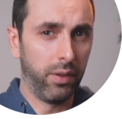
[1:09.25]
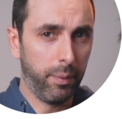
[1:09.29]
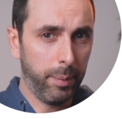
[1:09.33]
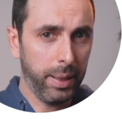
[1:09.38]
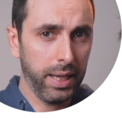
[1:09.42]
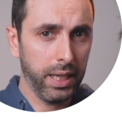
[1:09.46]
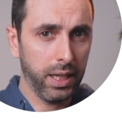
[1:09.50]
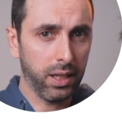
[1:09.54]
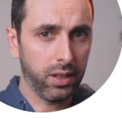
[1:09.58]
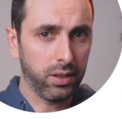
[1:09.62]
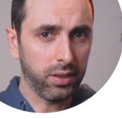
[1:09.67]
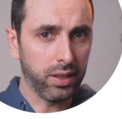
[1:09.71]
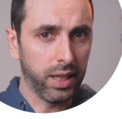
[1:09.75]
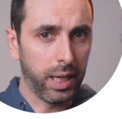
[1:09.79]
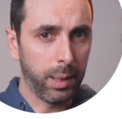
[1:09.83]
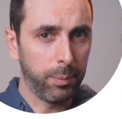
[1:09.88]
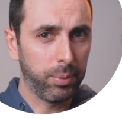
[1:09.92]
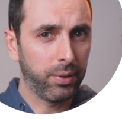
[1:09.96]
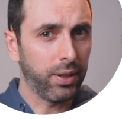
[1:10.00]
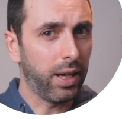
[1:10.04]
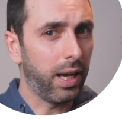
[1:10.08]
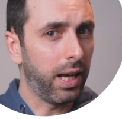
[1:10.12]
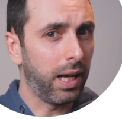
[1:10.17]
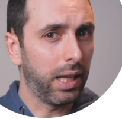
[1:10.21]
remaining
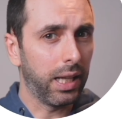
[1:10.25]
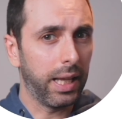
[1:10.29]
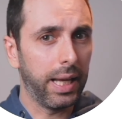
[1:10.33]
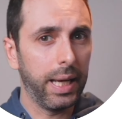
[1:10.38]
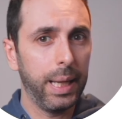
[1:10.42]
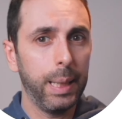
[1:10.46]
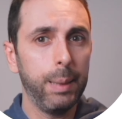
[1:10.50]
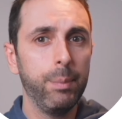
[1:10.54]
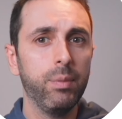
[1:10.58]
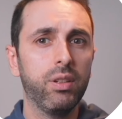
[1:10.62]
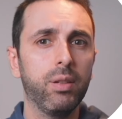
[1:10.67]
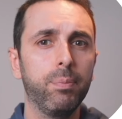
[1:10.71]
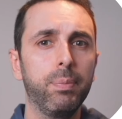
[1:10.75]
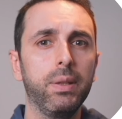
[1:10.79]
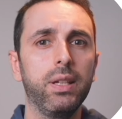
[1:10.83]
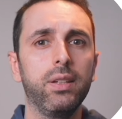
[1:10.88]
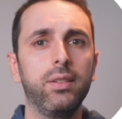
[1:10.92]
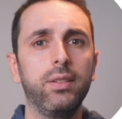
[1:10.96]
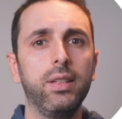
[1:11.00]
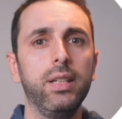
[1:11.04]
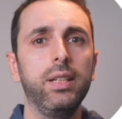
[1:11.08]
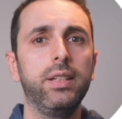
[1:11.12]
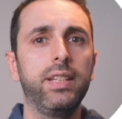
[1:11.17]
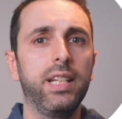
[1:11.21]
steps, I'll aim to be
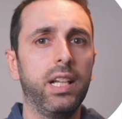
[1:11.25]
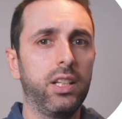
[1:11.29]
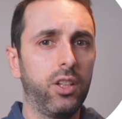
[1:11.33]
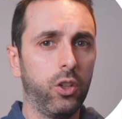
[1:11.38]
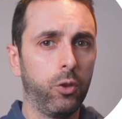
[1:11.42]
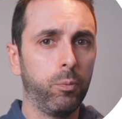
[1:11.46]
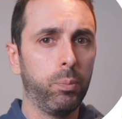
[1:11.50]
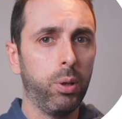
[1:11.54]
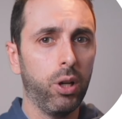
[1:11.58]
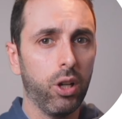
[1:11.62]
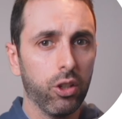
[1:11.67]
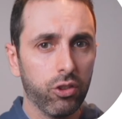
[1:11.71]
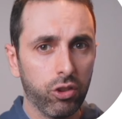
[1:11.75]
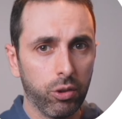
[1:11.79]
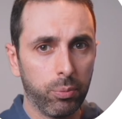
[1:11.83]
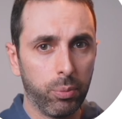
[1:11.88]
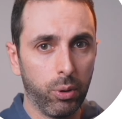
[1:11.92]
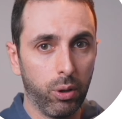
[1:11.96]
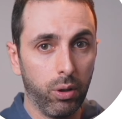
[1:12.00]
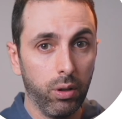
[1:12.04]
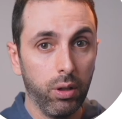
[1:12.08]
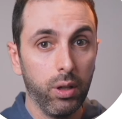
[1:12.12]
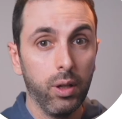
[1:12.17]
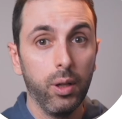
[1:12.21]
as detailed as
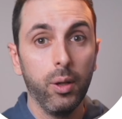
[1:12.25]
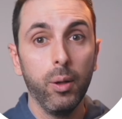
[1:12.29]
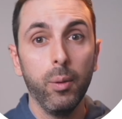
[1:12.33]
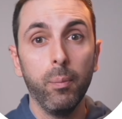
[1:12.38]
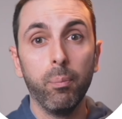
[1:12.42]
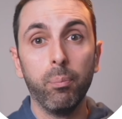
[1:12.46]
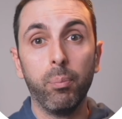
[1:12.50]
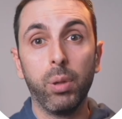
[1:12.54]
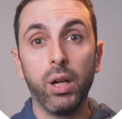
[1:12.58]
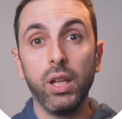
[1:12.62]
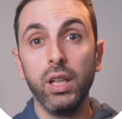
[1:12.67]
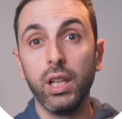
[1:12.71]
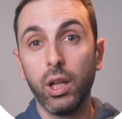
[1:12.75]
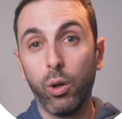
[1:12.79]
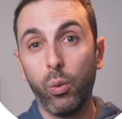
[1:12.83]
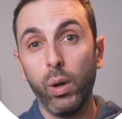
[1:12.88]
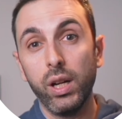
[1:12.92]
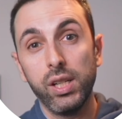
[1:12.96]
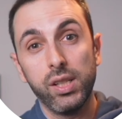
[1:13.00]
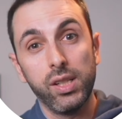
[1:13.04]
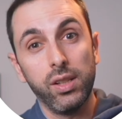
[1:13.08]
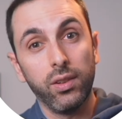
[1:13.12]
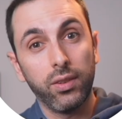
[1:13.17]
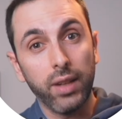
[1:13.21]
possible, but in the
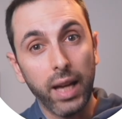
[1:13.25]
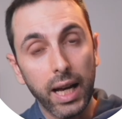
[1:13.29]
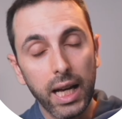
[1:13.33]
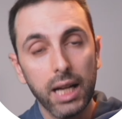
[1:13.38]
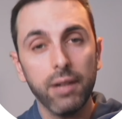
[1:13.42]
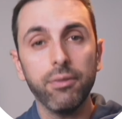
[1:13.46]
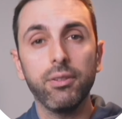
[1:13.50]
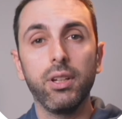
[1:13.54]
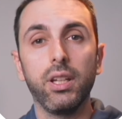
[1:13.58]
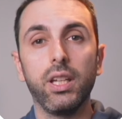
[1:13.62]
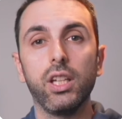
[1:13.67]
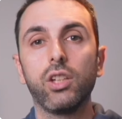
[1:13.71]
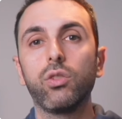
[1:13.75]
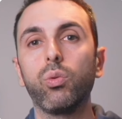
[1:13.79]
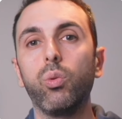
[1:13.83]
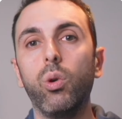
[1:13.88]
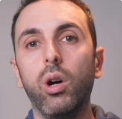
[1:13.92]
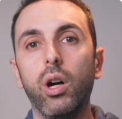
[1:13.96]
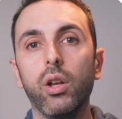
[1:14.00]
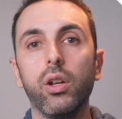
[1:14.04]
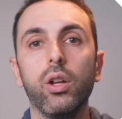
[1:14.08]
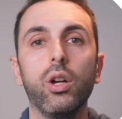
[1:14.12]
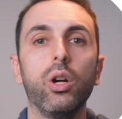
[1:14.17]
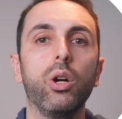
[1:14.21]
questions after this
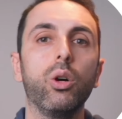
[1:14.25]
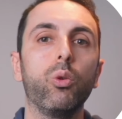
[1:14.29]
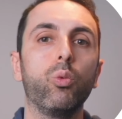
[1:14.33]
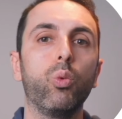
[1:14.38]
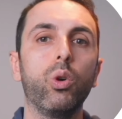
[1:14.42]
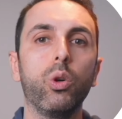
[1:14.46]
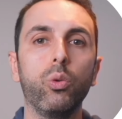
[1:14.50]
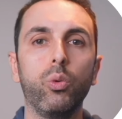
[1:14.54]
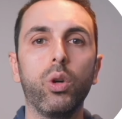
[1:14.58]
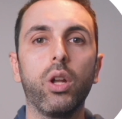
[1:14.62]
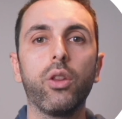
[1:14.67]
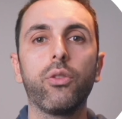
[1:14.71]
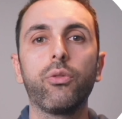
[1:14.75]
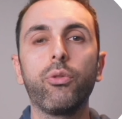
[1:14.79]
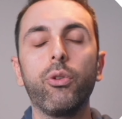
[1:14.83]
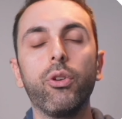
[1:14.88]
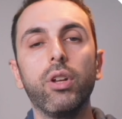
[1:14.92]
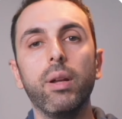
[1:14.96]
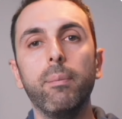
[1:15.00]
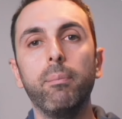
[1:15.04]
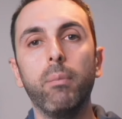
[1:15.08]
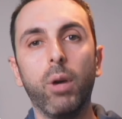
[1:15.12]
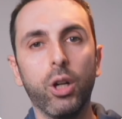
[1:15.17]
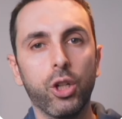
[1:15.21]
one, we'll run through
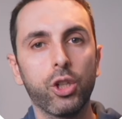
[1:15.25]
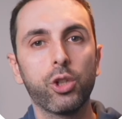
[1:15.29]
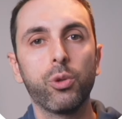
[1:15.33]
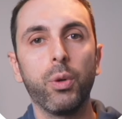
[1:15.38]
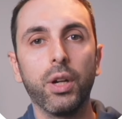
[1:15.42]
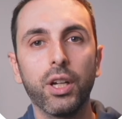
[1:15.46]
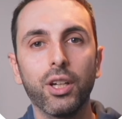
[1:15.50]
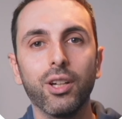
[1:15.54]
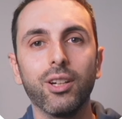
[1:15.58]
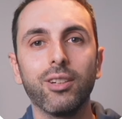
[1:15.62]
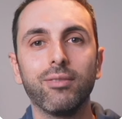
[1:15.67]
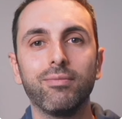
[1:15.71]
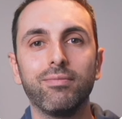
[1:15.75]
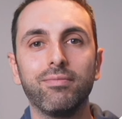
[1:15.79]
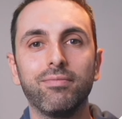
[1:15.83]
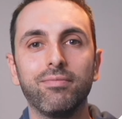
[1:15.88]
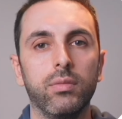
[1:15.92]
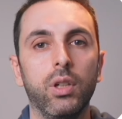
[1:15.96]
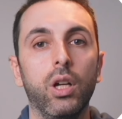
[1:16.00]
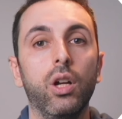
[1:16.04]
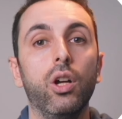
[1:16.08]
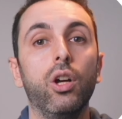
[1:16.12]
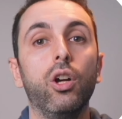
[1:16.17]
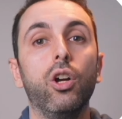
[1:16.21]
them much quicker.
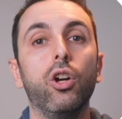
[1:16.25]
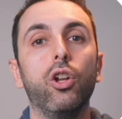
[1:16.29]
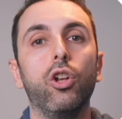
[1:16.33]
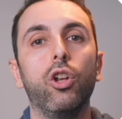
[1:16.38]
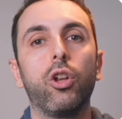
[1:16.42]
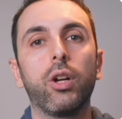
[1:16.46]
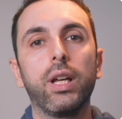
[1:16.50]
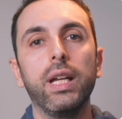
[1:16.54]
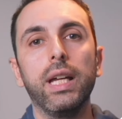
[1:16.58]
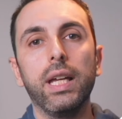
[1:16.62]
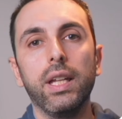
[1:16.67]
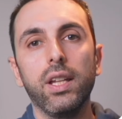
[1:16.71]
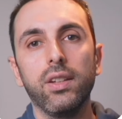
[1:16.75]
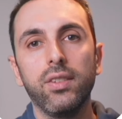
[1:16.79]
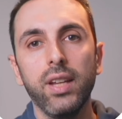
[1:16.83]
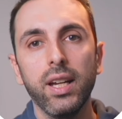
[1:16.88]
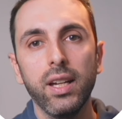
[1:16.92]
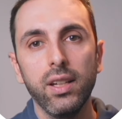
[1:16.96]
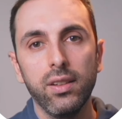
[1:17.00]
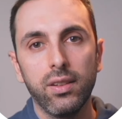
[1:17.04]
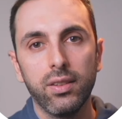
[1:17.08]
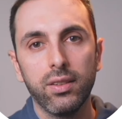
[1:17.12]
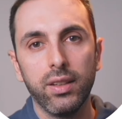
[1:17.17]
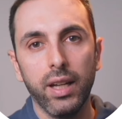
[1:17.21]
Looking at the
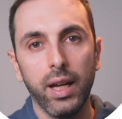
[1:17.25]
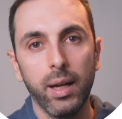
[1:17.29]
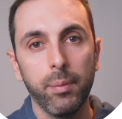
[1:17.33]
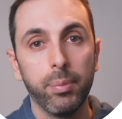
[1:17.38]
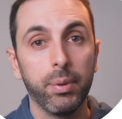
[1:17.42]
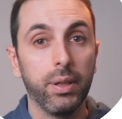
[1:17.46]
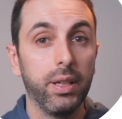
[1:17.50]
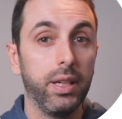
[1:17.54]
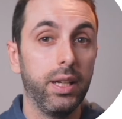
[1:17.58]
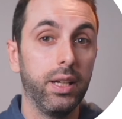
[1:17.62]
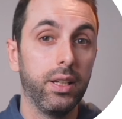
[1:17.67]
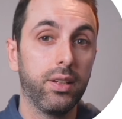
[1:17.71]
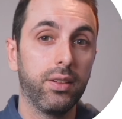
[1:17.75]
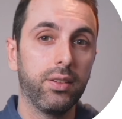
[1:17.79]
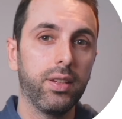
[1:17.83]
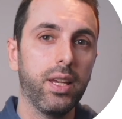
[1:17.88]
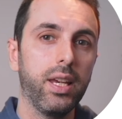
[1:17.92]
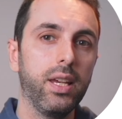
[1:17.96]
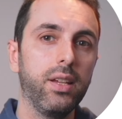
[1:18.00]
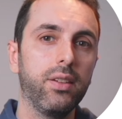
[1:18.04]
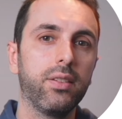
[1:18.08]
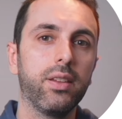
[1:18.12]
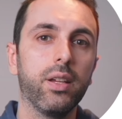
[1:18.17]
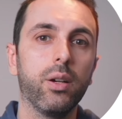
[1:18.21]
second step, it
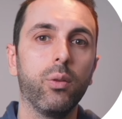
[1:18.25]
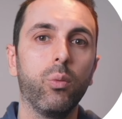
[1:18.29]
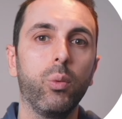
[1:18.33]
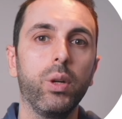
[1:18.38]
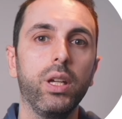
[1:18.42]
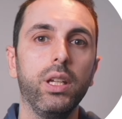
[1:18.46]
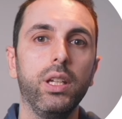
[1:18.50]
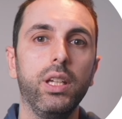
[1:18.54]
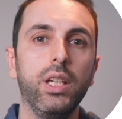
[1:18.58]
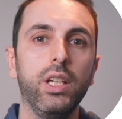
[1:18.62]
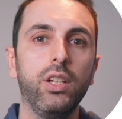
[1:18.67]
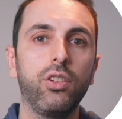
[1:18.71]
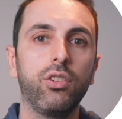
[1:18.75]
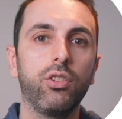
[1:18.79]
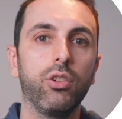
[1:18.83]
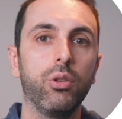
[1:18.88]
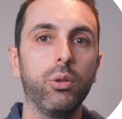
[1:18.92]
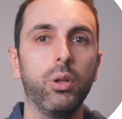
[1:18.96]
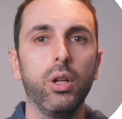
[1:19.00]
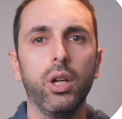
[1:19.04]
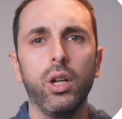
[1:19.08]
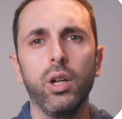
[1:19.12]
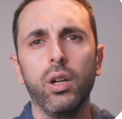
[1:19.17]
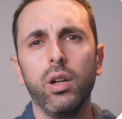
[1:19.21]
says that we need
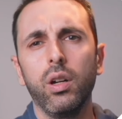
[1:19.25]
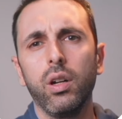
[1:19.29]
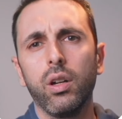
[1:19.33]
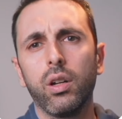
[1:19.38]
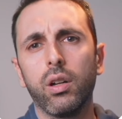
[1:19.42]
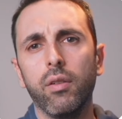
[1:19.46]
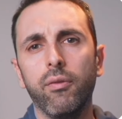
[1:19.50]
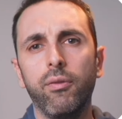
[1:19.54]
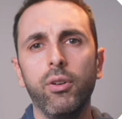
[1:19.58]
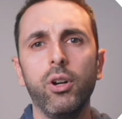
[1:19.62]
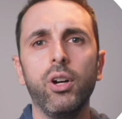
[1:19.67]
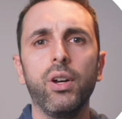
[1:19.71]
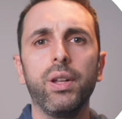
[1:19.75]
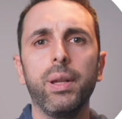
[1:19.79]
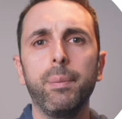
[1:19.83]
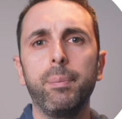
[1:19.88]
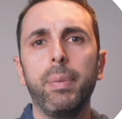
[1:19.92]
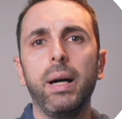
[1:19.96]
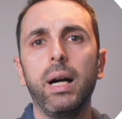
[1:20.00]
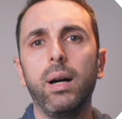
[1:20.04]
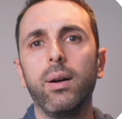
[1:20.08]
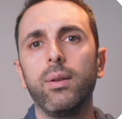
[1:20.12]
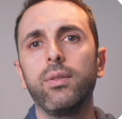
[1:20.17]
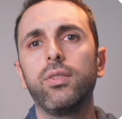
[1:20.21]
to convert the
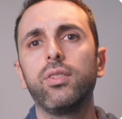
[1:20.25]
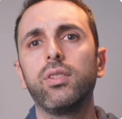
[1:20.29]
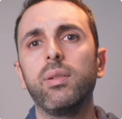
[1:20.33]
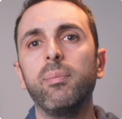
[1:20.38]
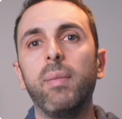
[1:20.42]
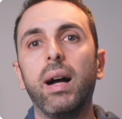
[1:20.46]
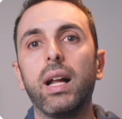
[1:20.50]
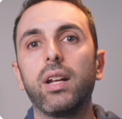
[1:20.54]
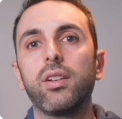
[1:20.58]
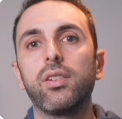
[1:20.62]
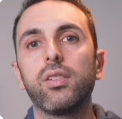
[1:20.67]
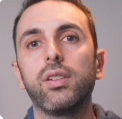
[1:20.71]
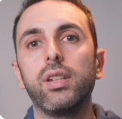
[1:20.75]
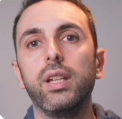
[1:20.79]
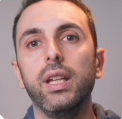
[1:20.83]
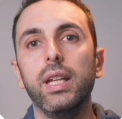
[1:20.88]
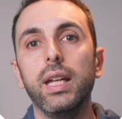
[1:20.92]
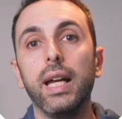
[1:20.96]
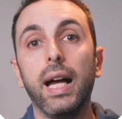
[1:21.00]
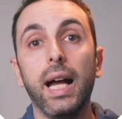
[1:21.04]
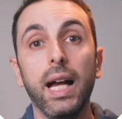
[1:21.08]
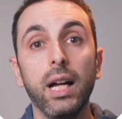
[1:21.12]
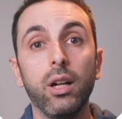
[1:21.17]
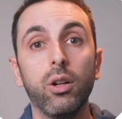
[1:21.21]
bounds to match
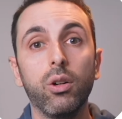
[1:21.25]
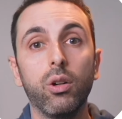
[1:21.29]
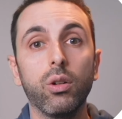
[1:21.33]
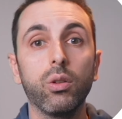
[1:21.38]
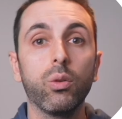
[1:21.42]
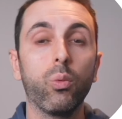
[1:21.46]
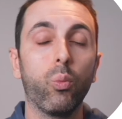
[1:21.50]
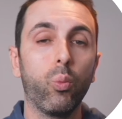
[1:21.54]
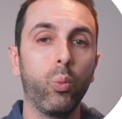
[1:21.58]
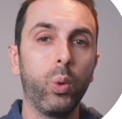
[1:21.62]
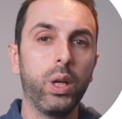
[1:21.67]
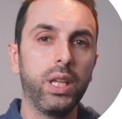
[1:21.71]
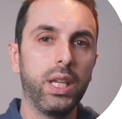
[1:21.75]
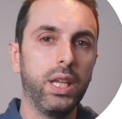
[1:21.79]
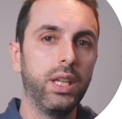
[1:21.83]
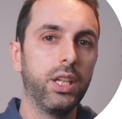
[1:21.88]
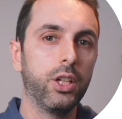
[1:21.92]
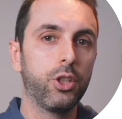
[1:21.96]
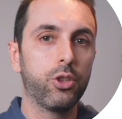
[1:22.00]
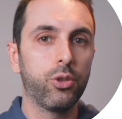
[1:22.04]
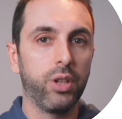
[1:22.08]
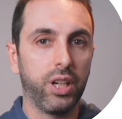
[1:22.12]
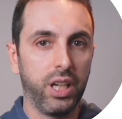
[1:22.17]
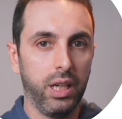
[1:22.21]
the angle within
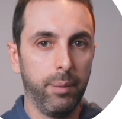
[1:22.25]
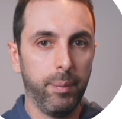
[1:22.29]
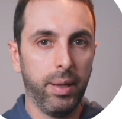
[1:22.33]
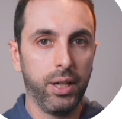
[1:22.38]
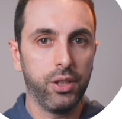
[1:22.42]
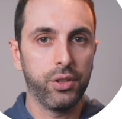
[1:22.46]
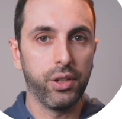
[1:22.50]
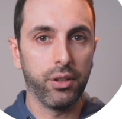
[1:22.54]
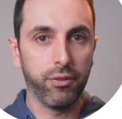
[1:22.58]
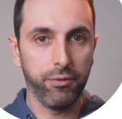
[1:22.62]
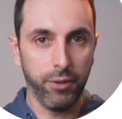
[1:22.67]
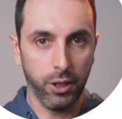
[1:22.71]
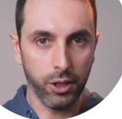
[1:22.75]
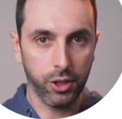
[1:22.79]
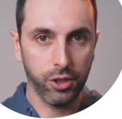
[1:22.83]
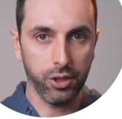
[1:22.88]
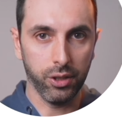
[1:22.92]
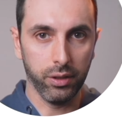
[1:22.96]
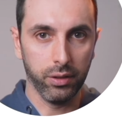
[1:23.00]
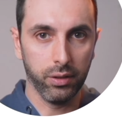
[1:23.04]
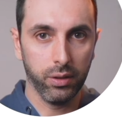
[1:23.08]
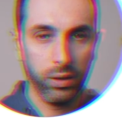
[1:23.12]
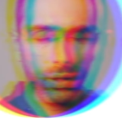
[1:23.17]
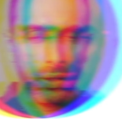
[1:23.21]
the trigonometric
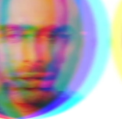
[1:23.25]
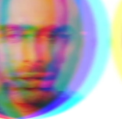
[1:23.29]
function.